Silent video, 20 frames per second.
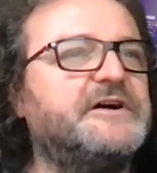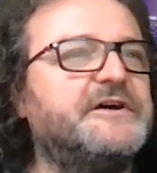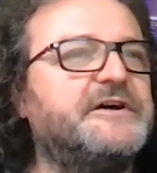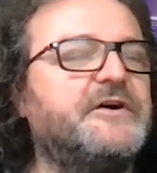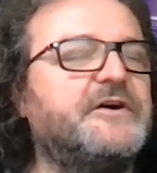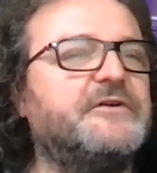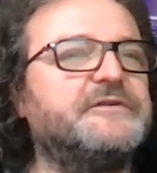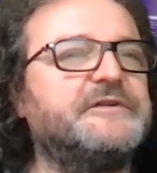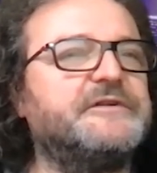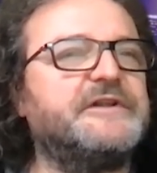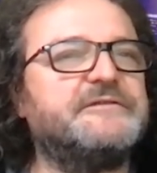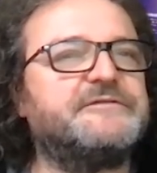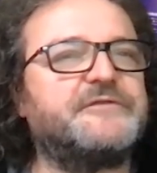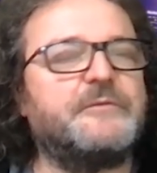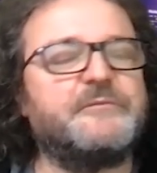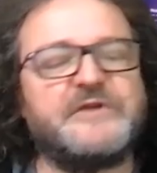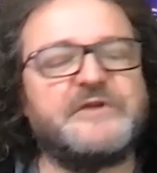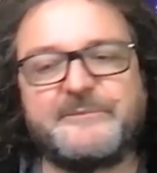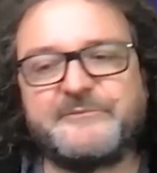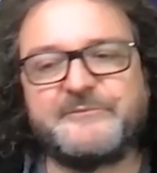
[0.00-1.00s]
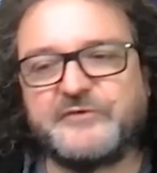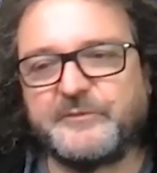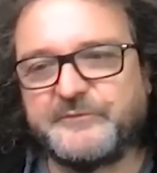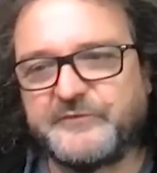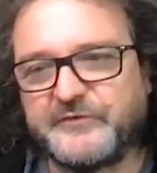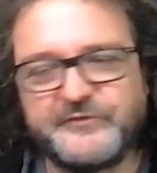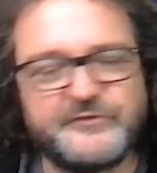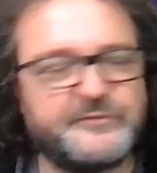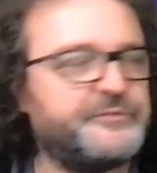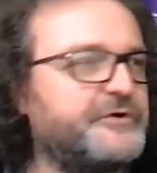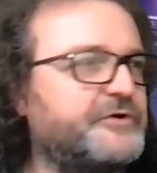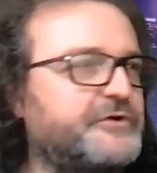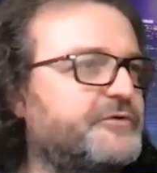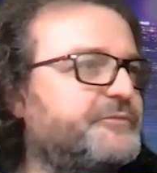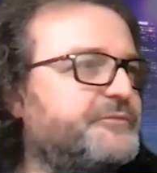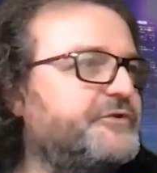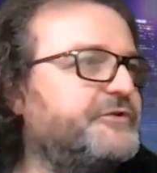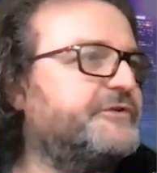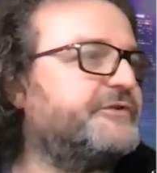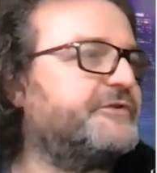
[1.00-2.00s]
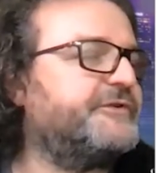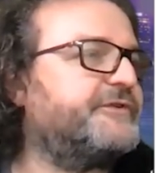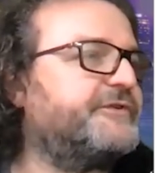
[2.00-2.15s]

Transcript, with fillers: on from laptop to supercomputers.